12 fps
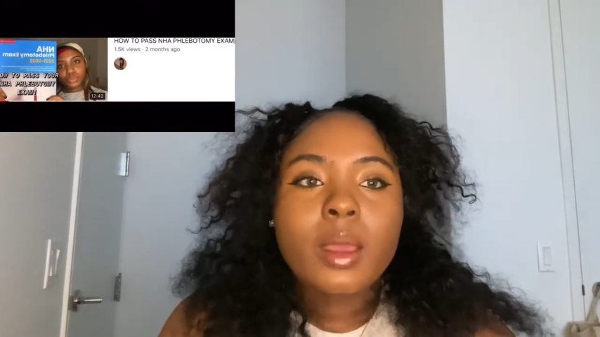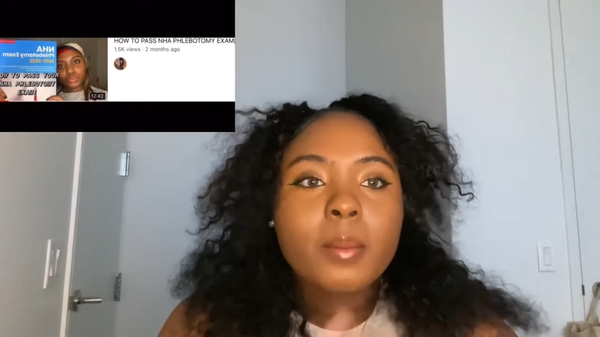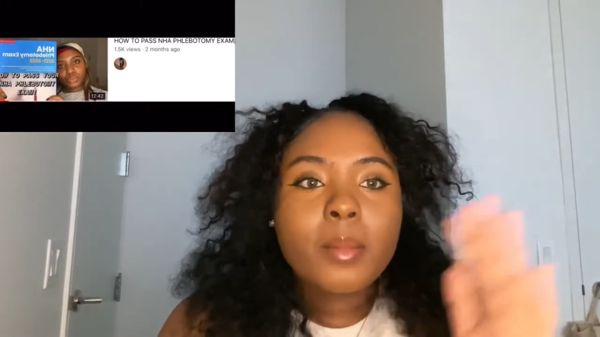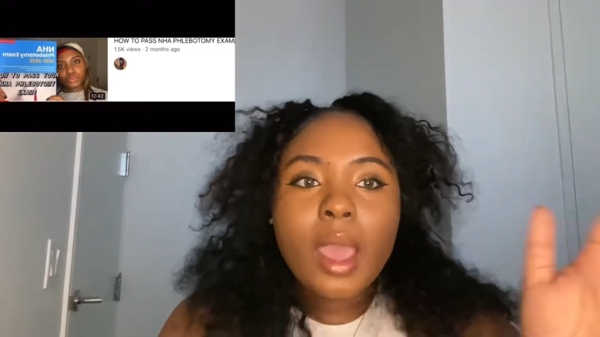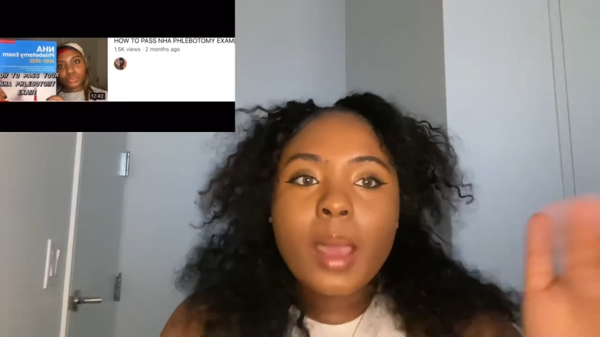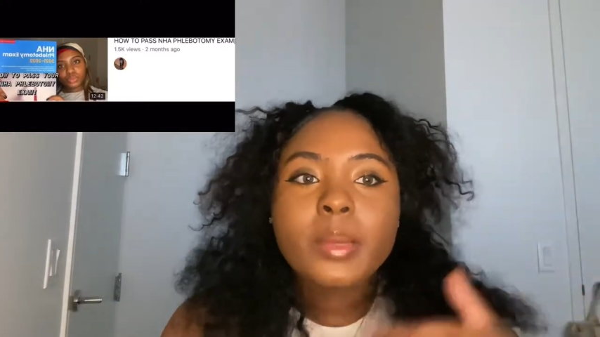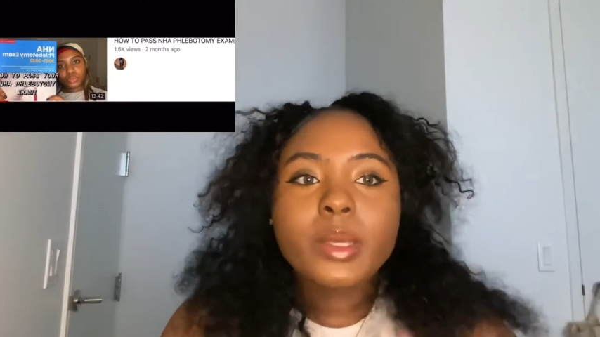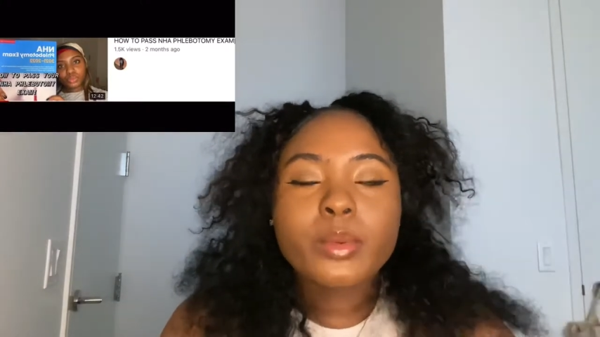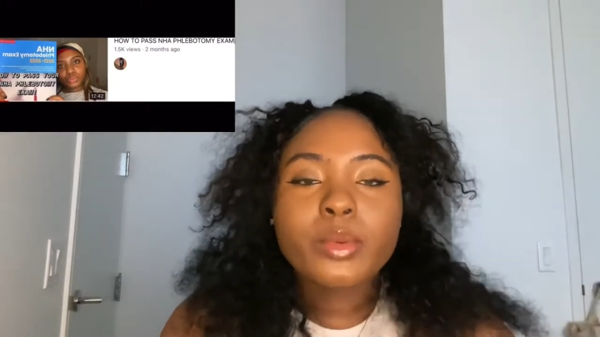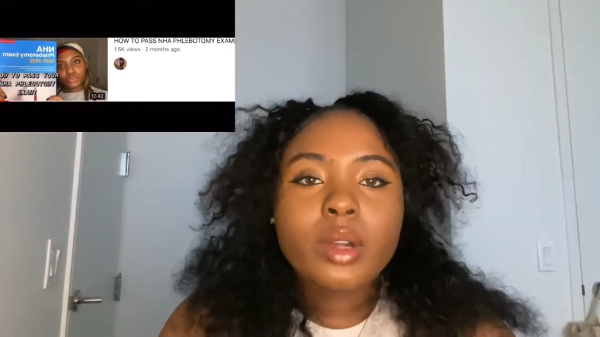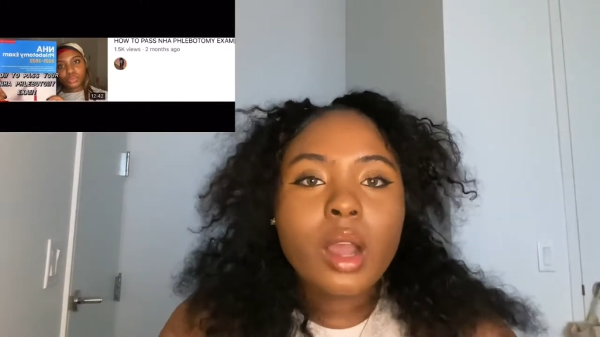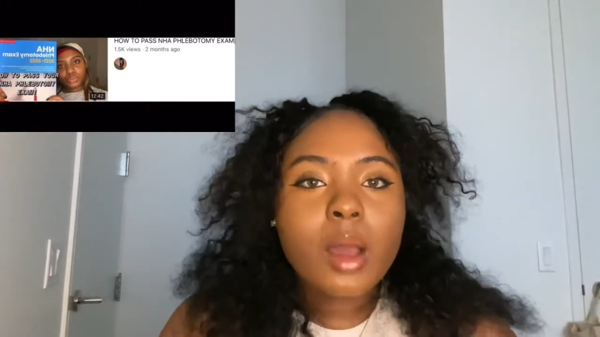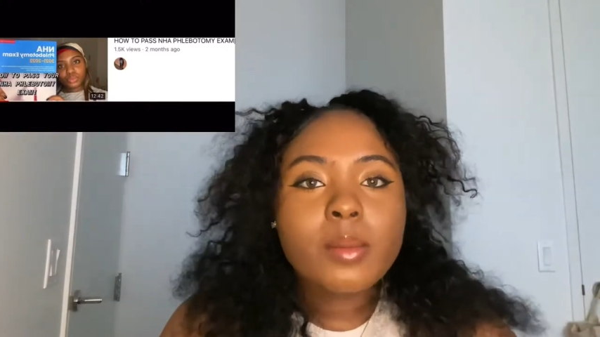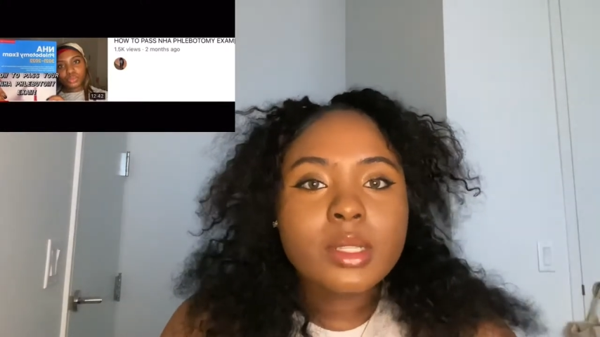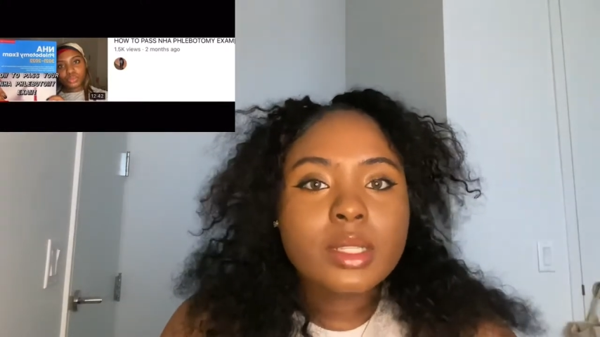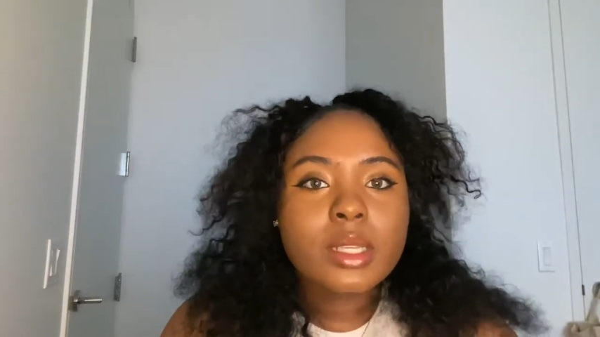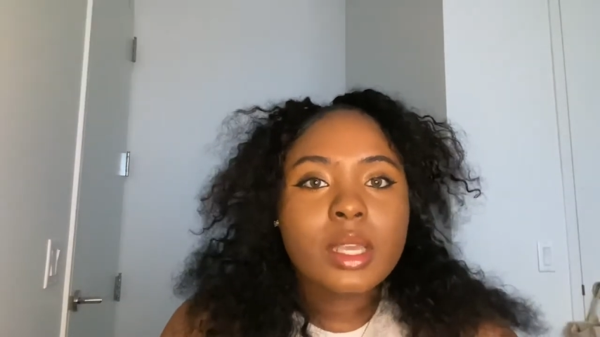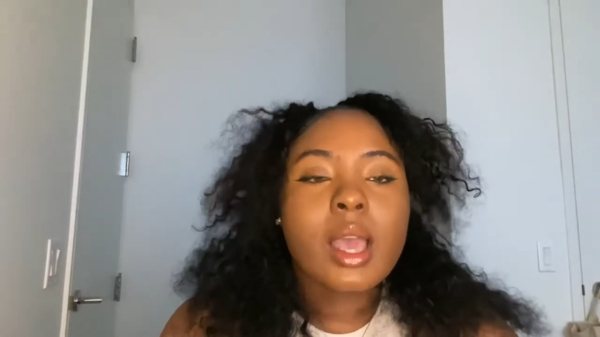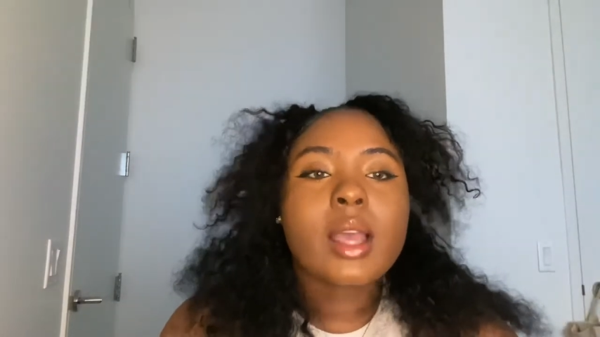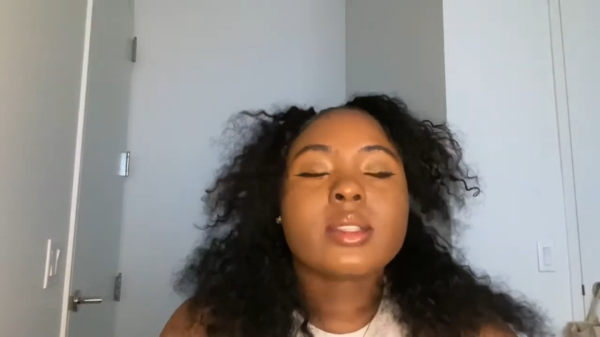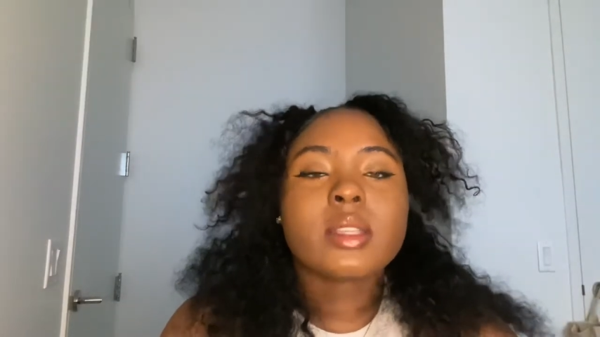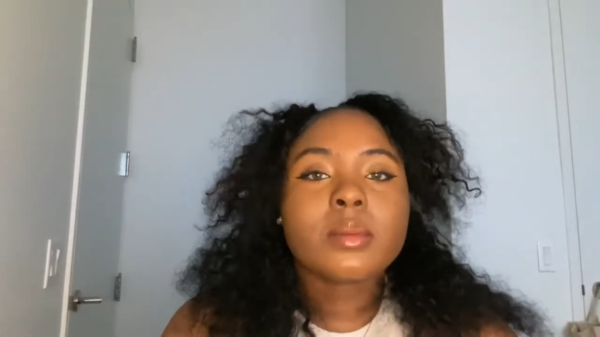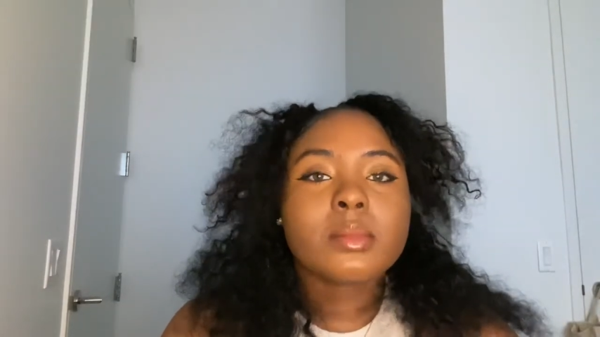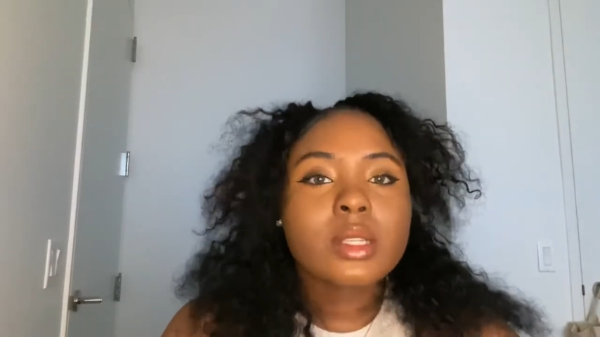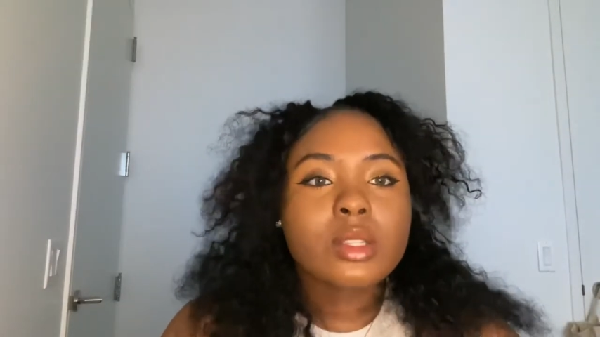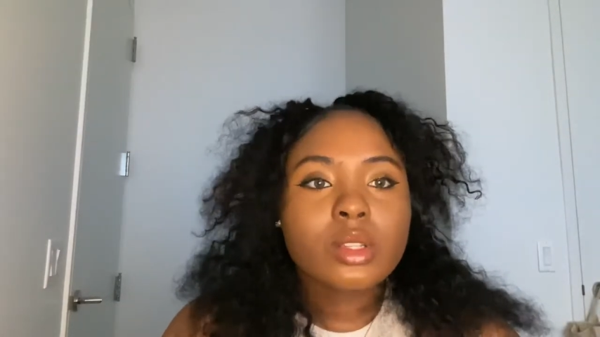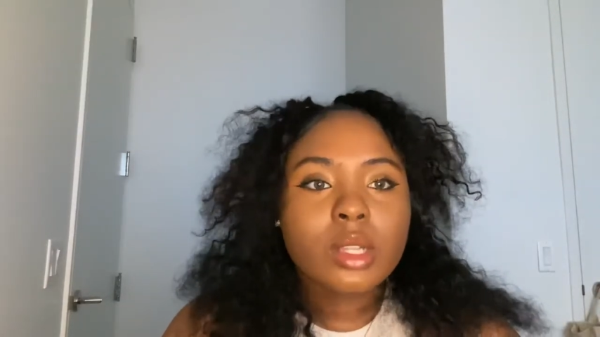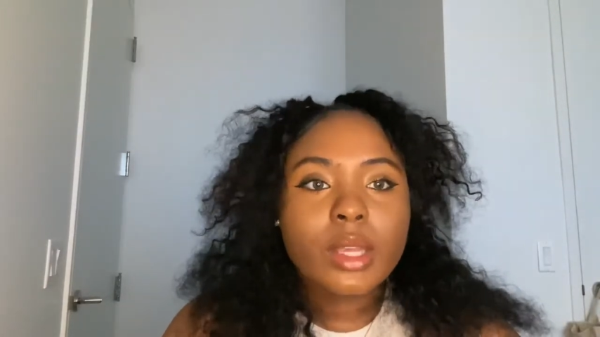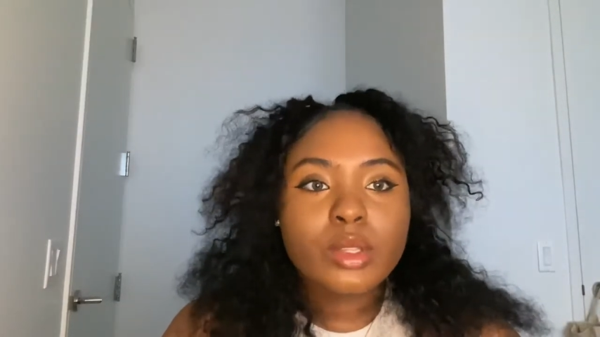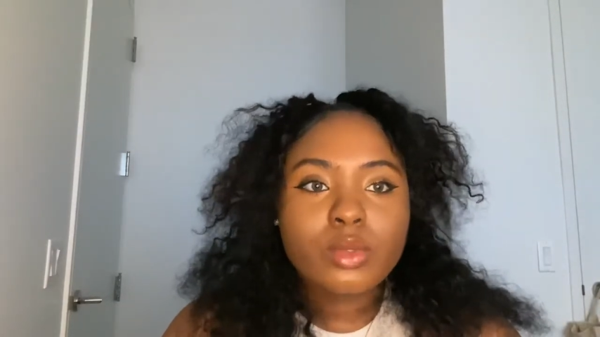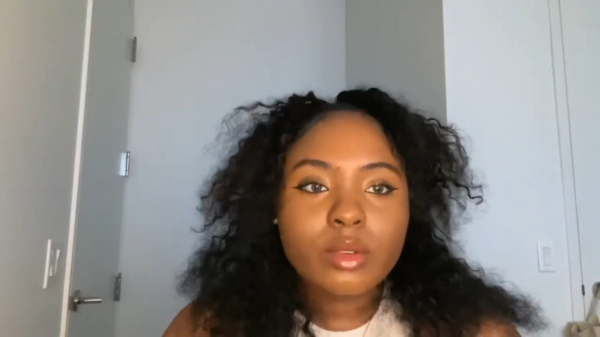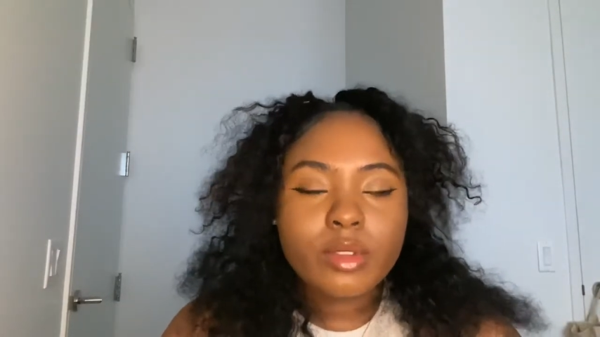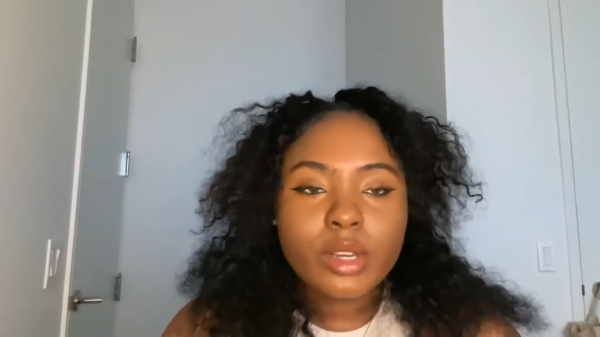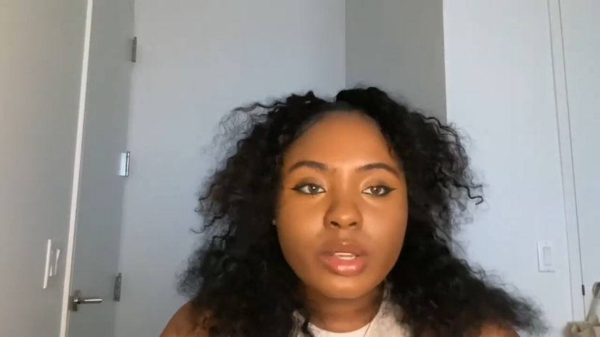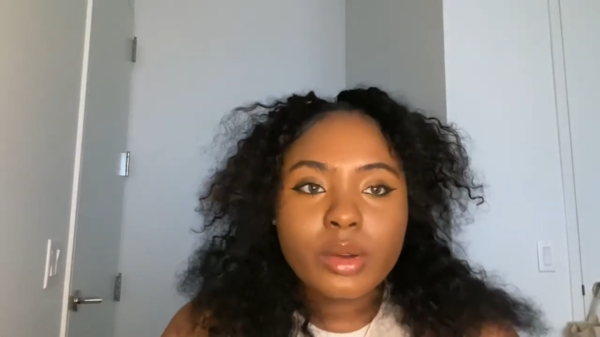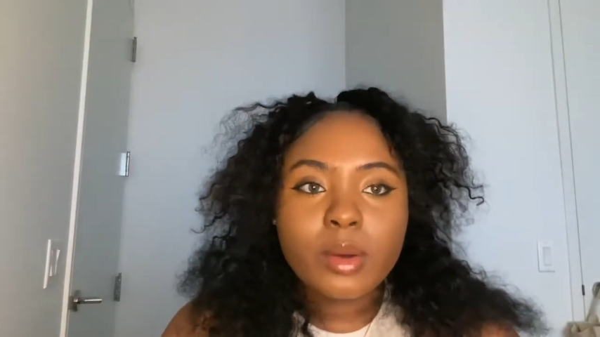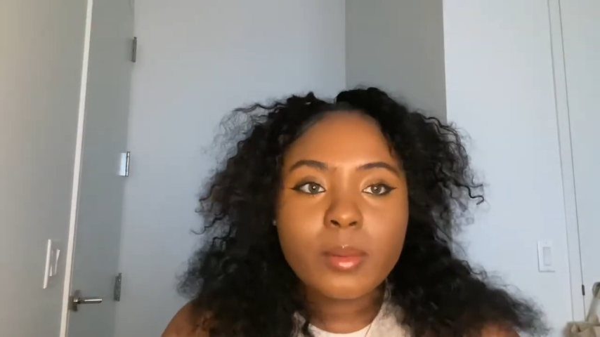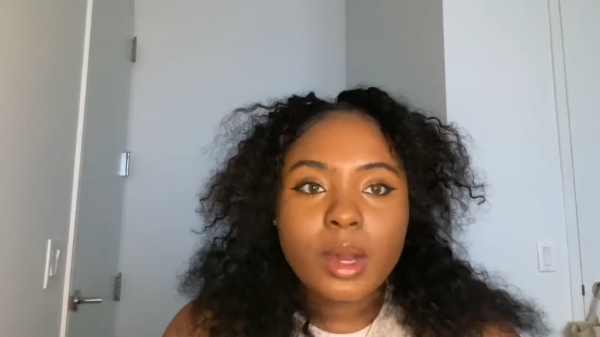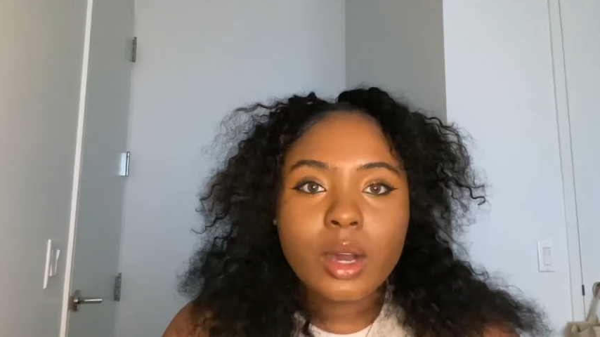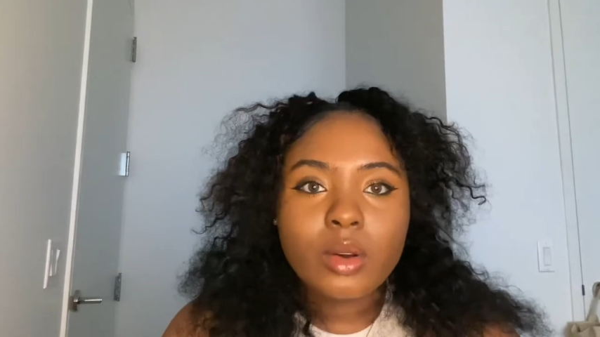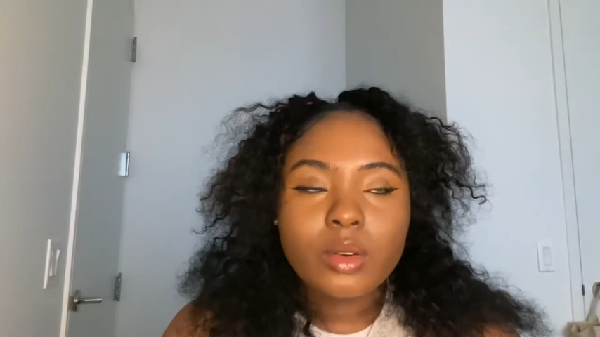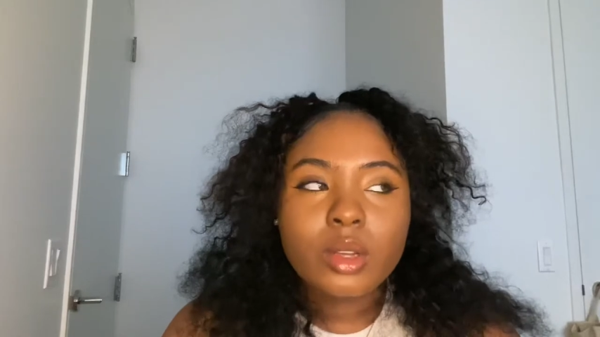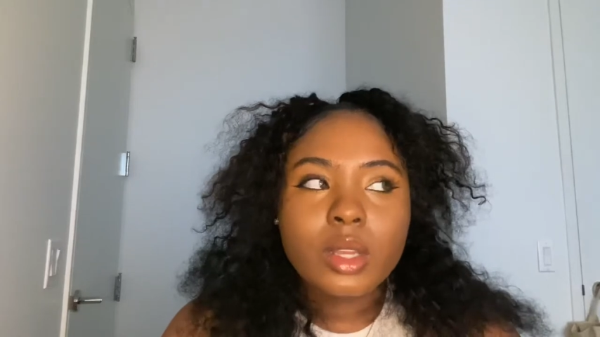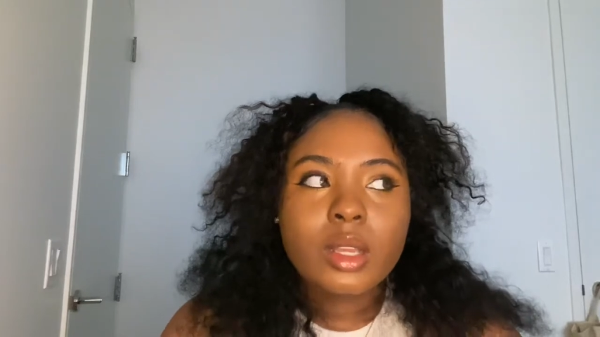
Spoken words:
Mad people were commenting, asking me to like do a video about